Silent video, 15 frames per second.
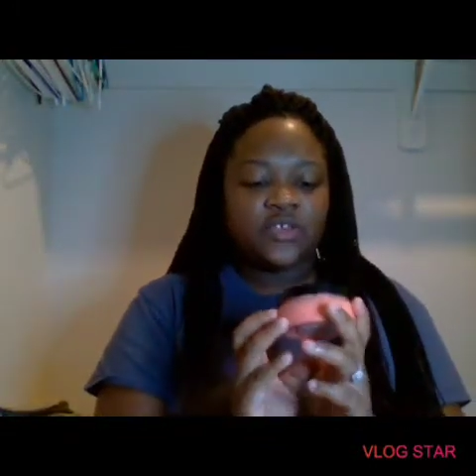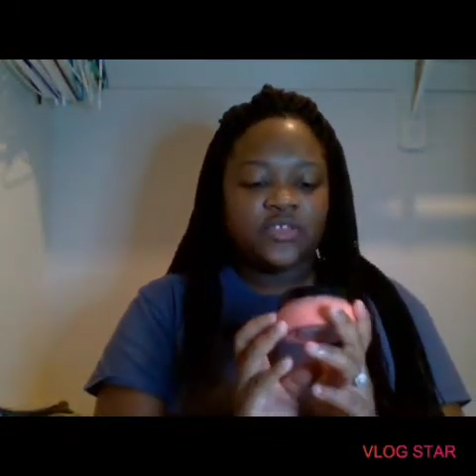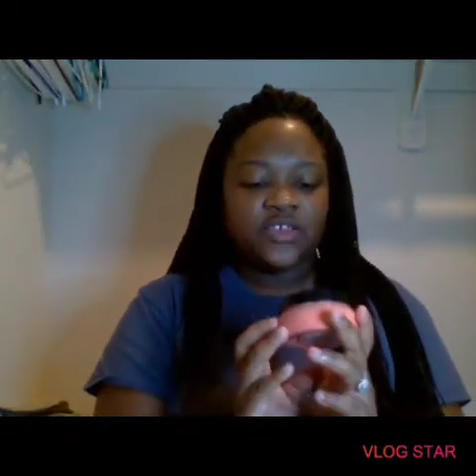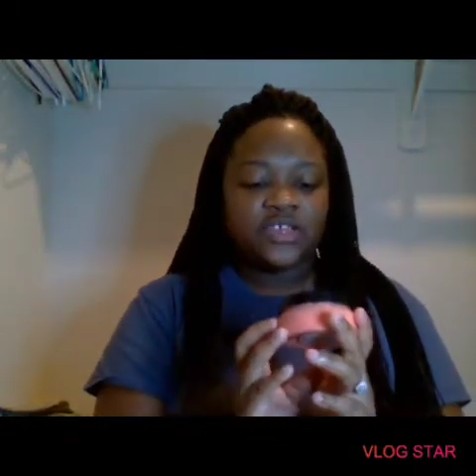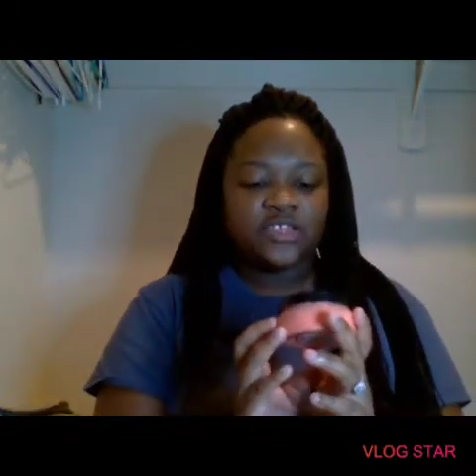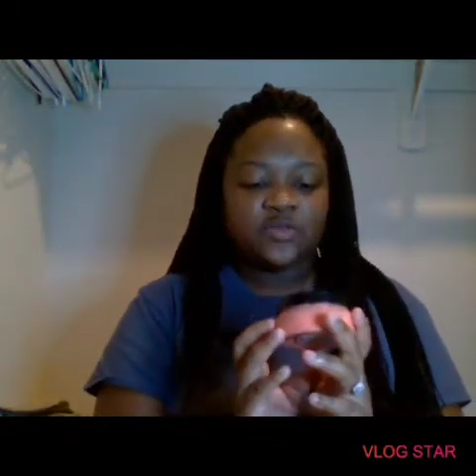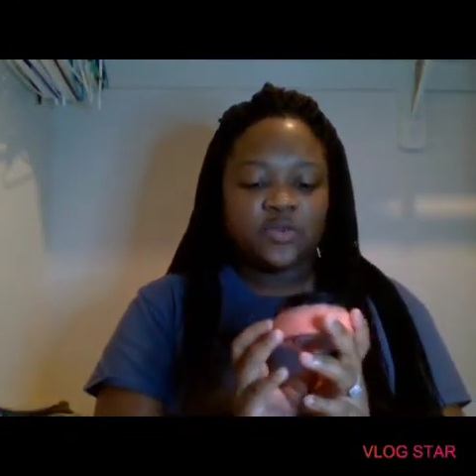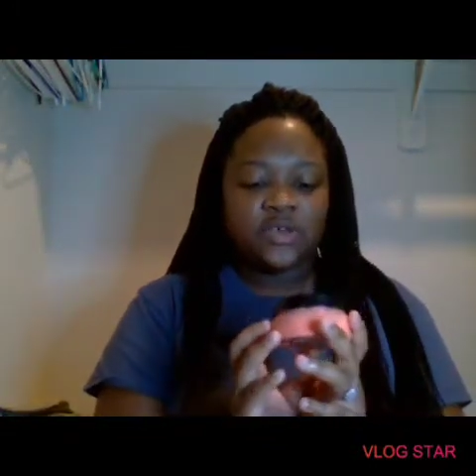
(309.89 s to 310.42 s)

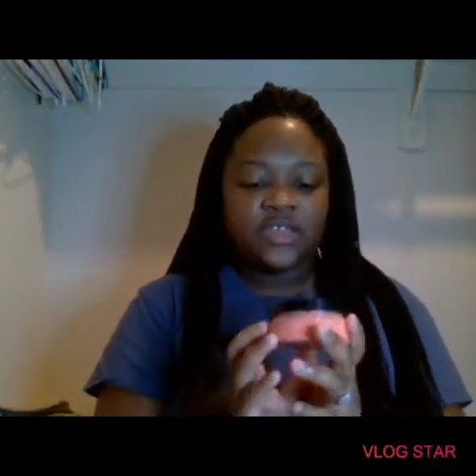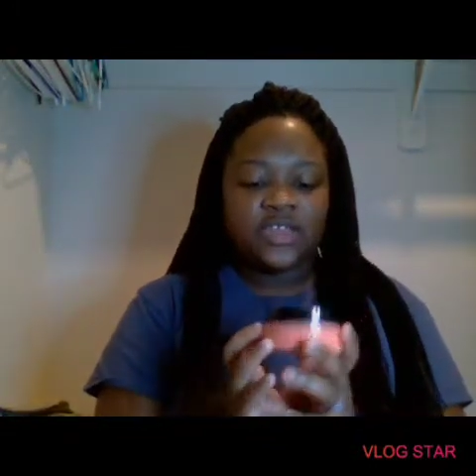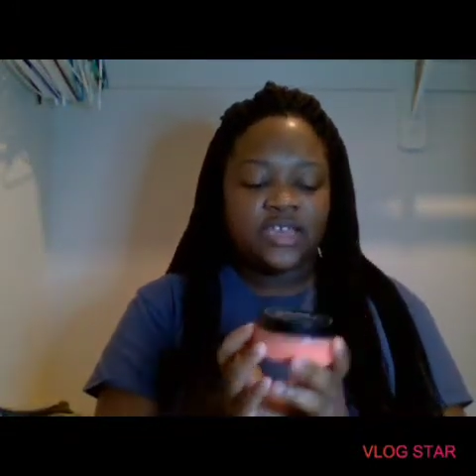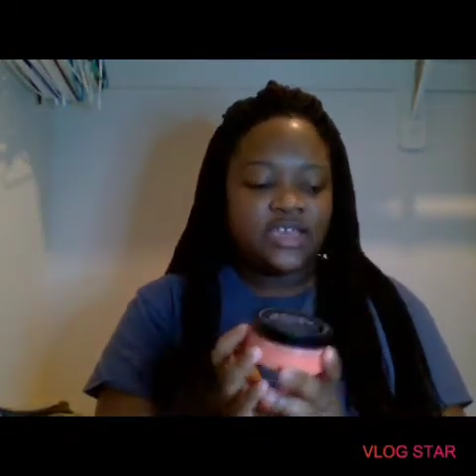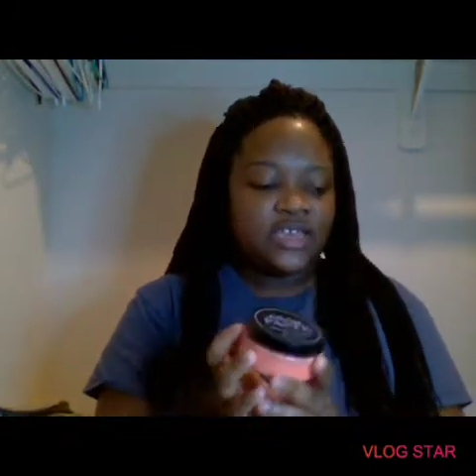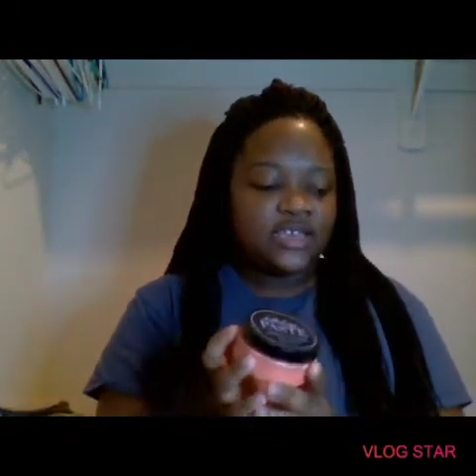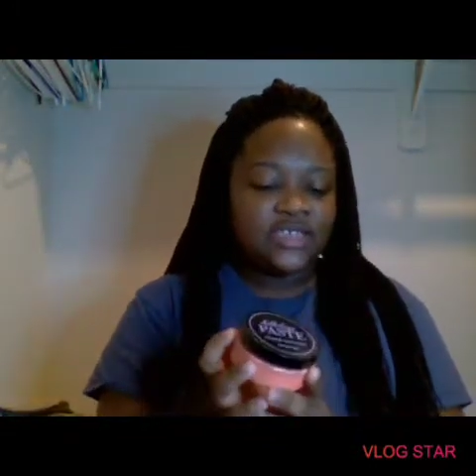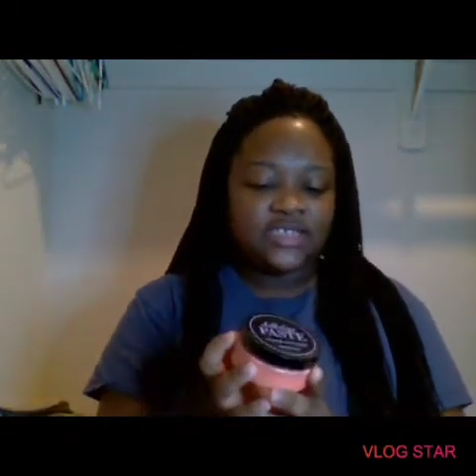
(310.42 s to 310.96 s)
this one
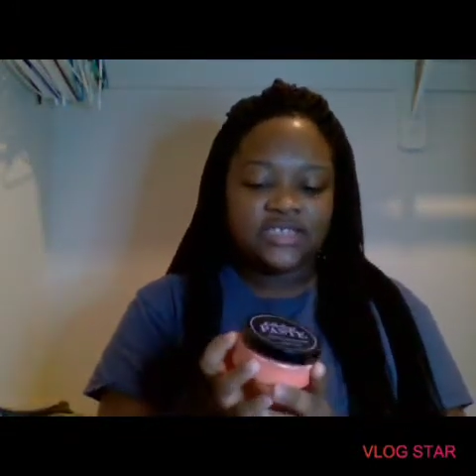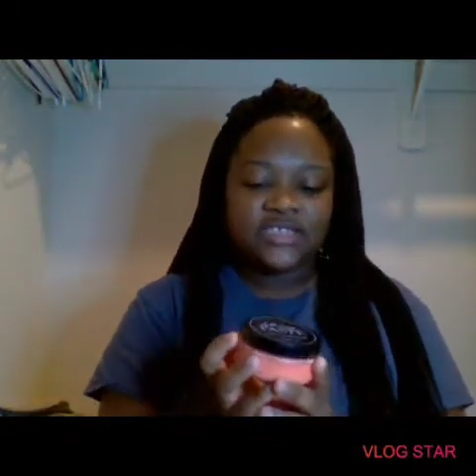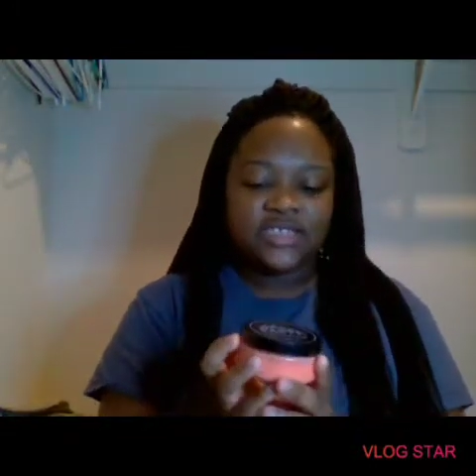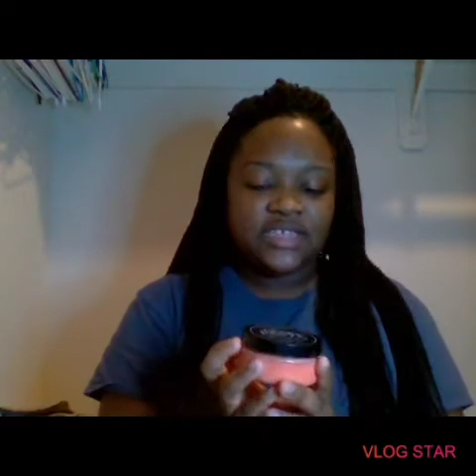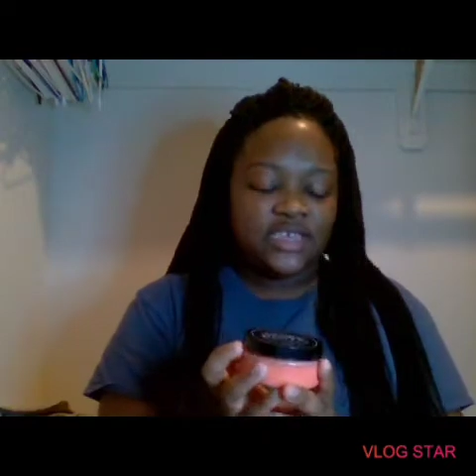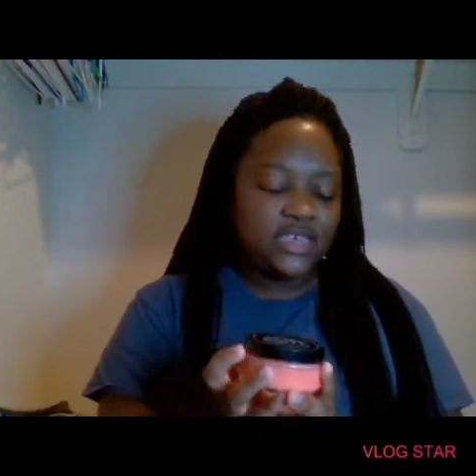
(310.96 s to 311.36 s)
is